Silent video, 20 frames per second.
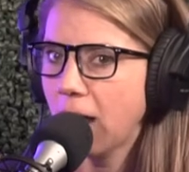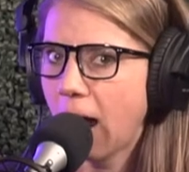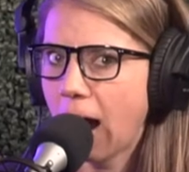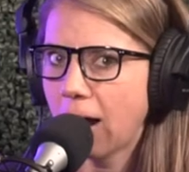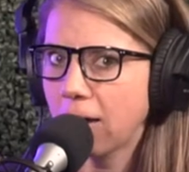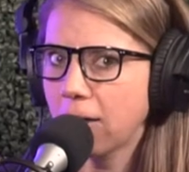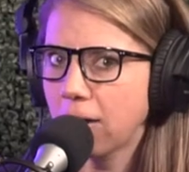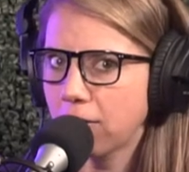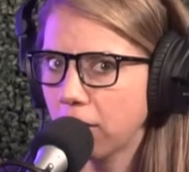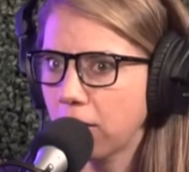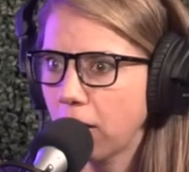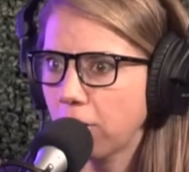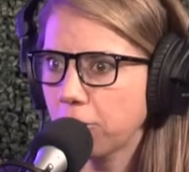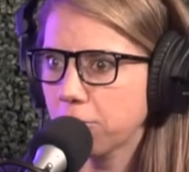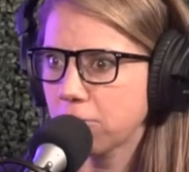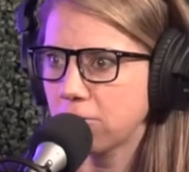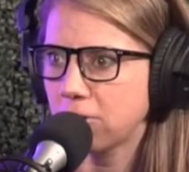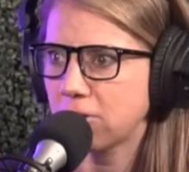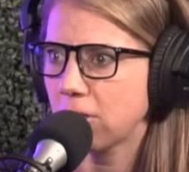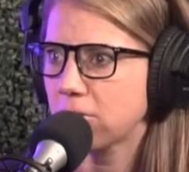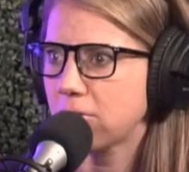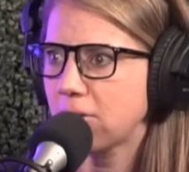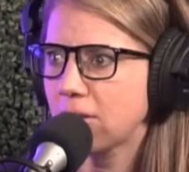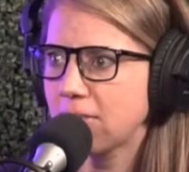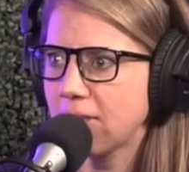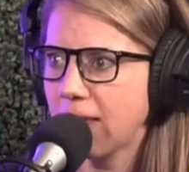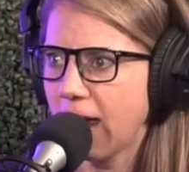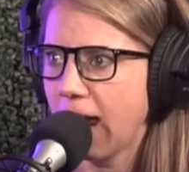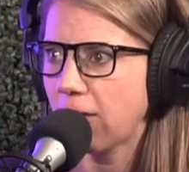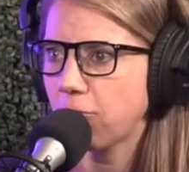I, another statistic,
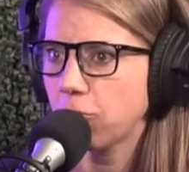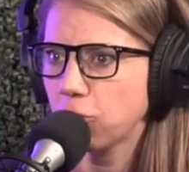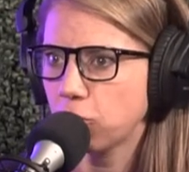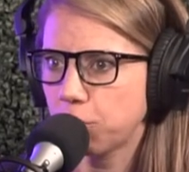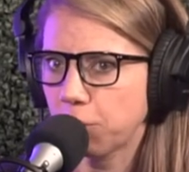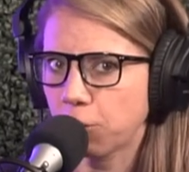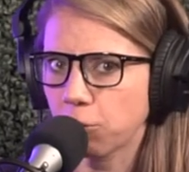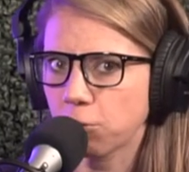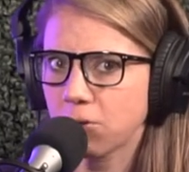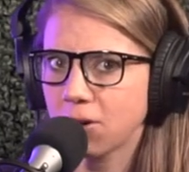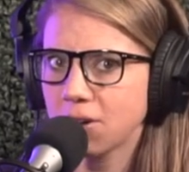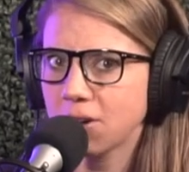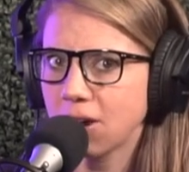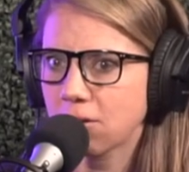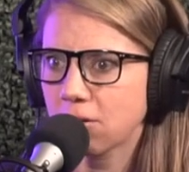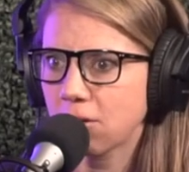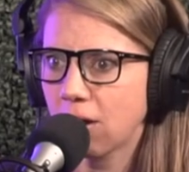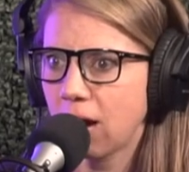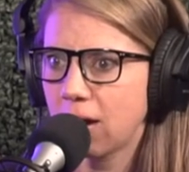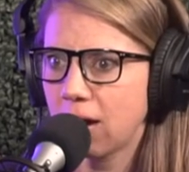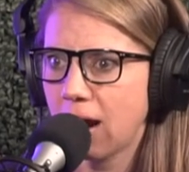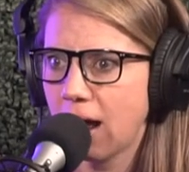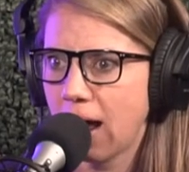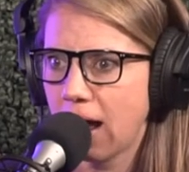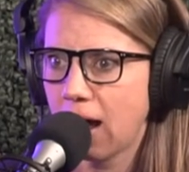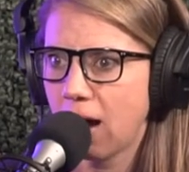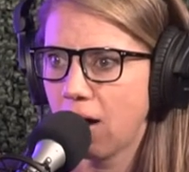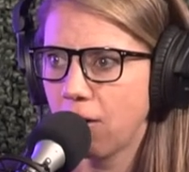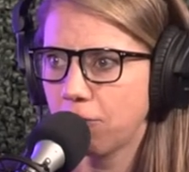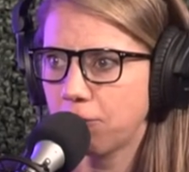the average person gets an
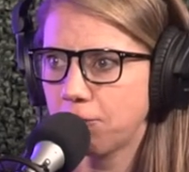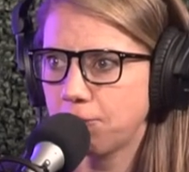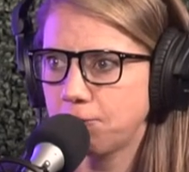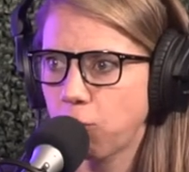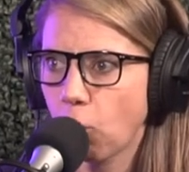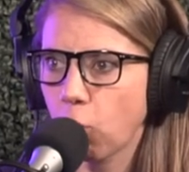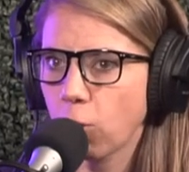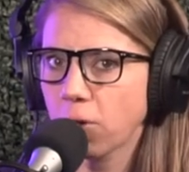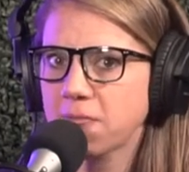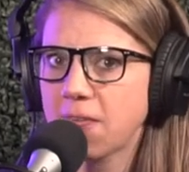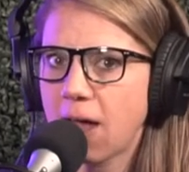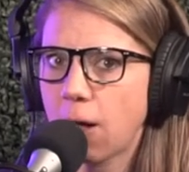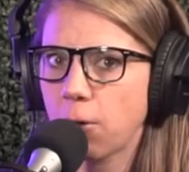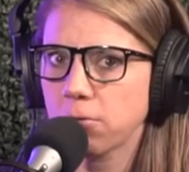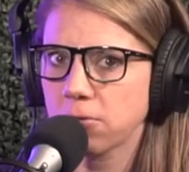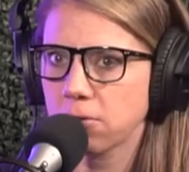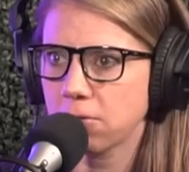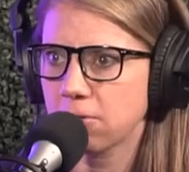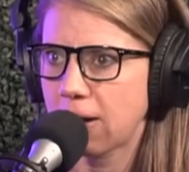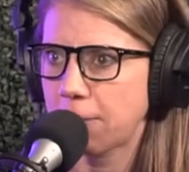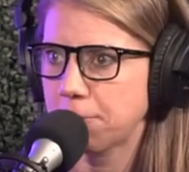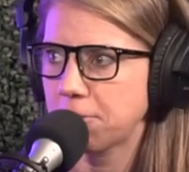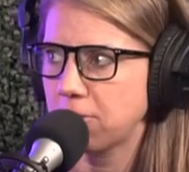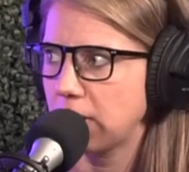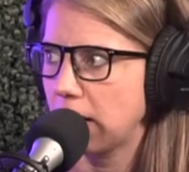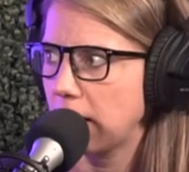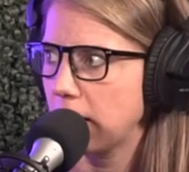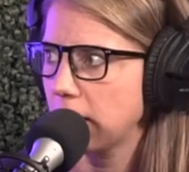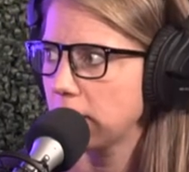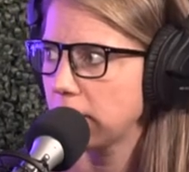four thousand steps a
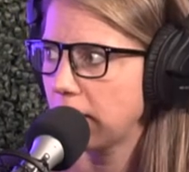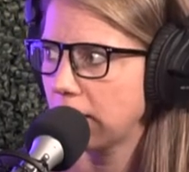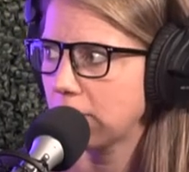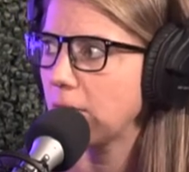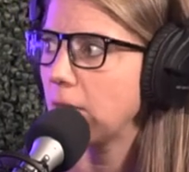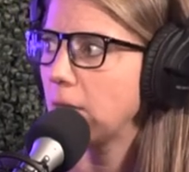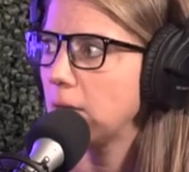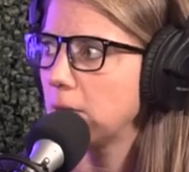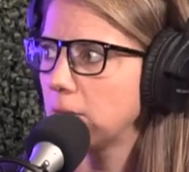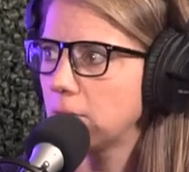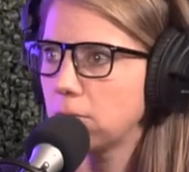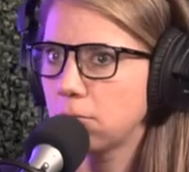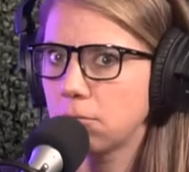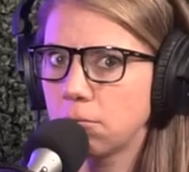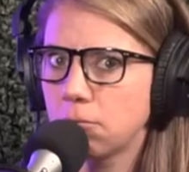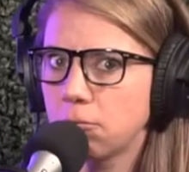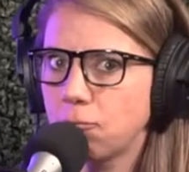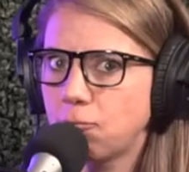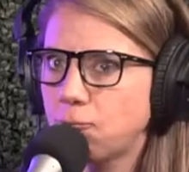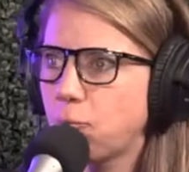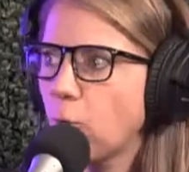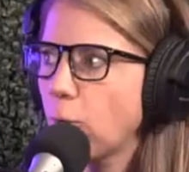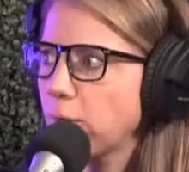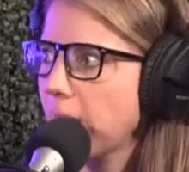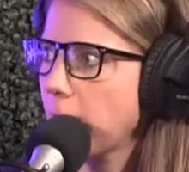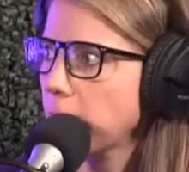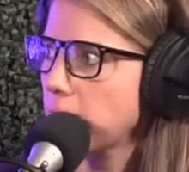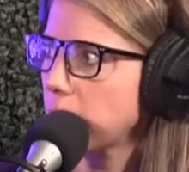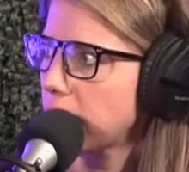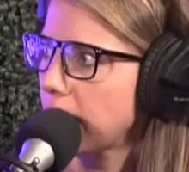day. That's it. Yeah. four
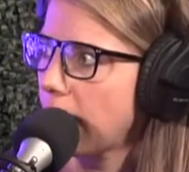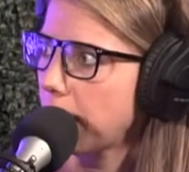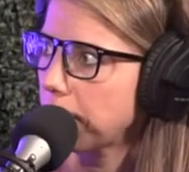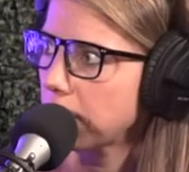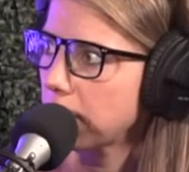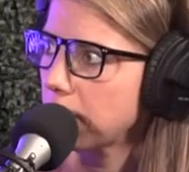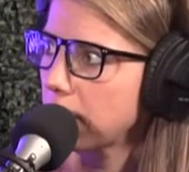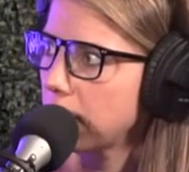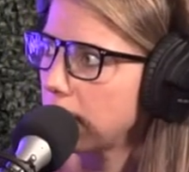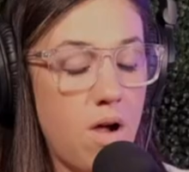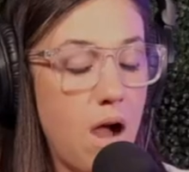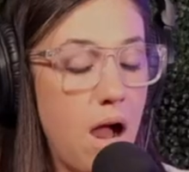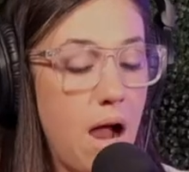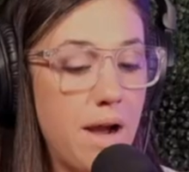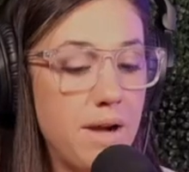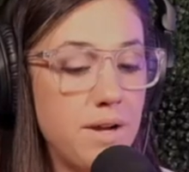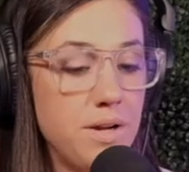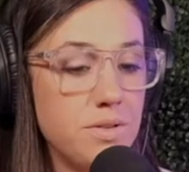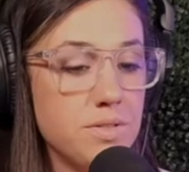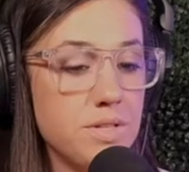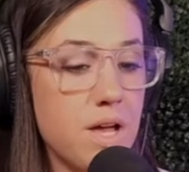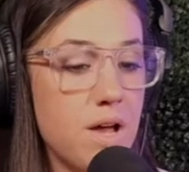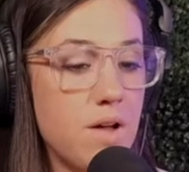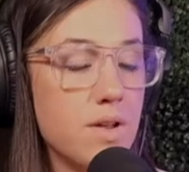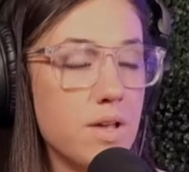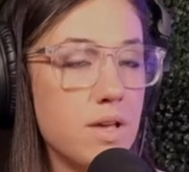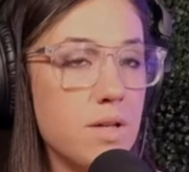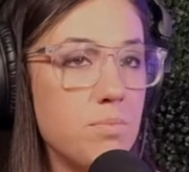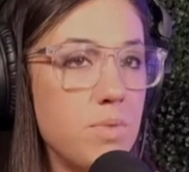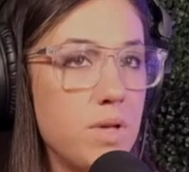thousand steps. I don't doubt
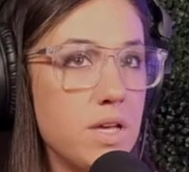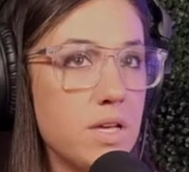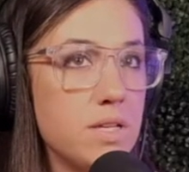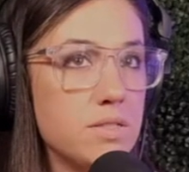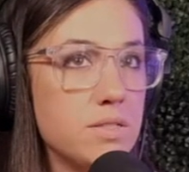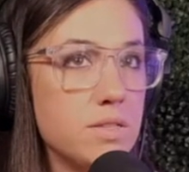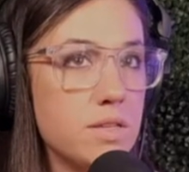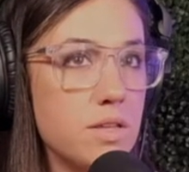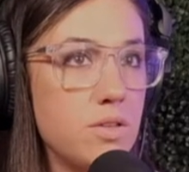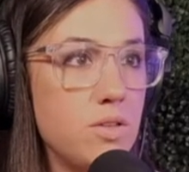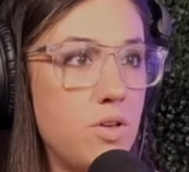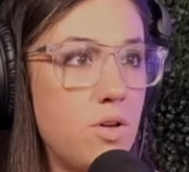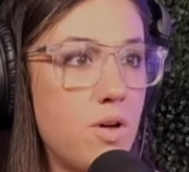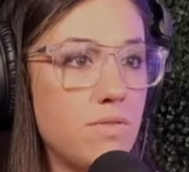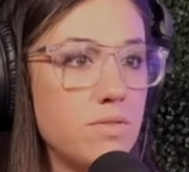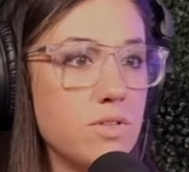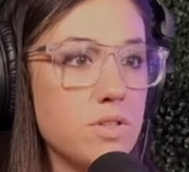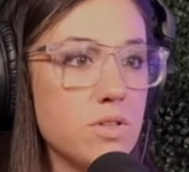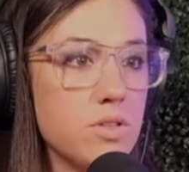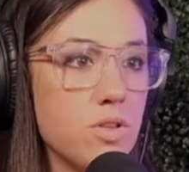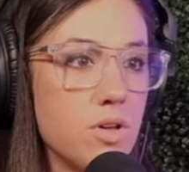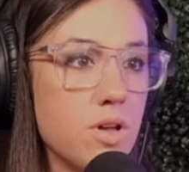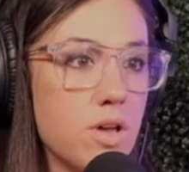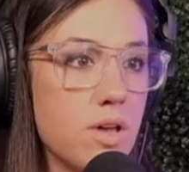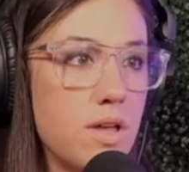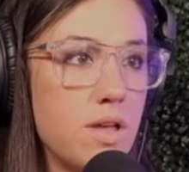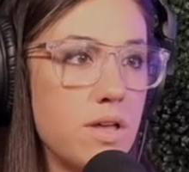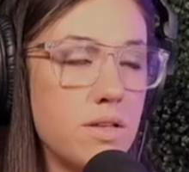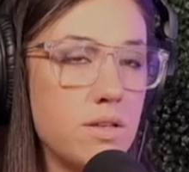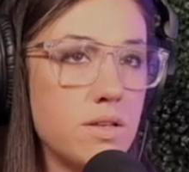it, because you have to look
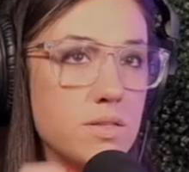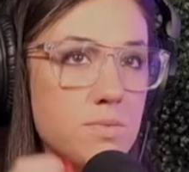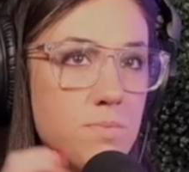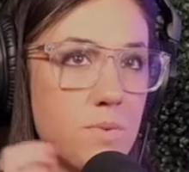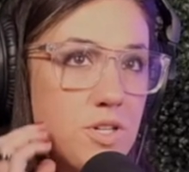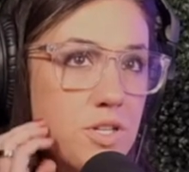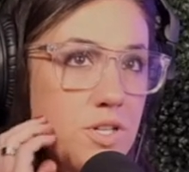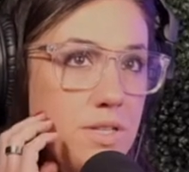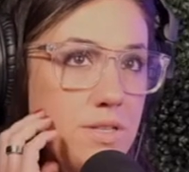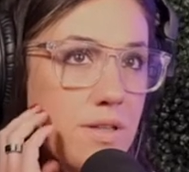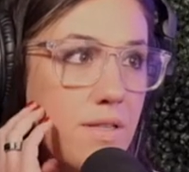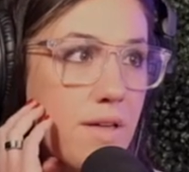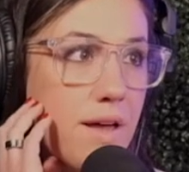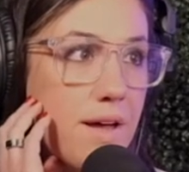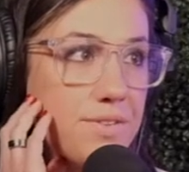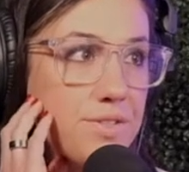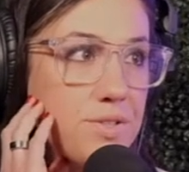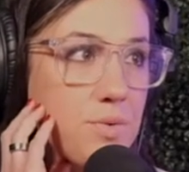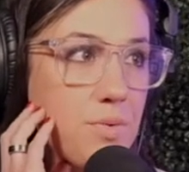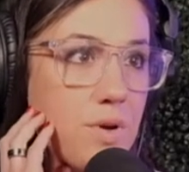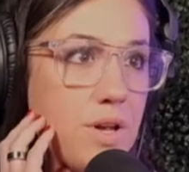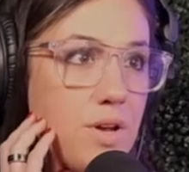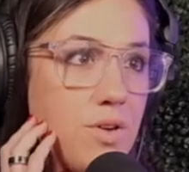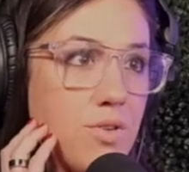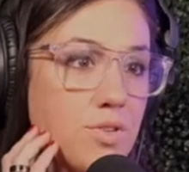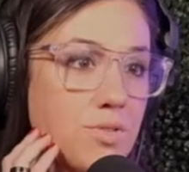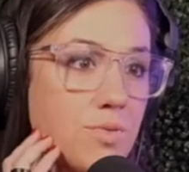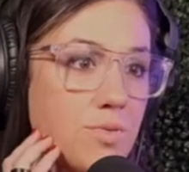at, especially in the last three years,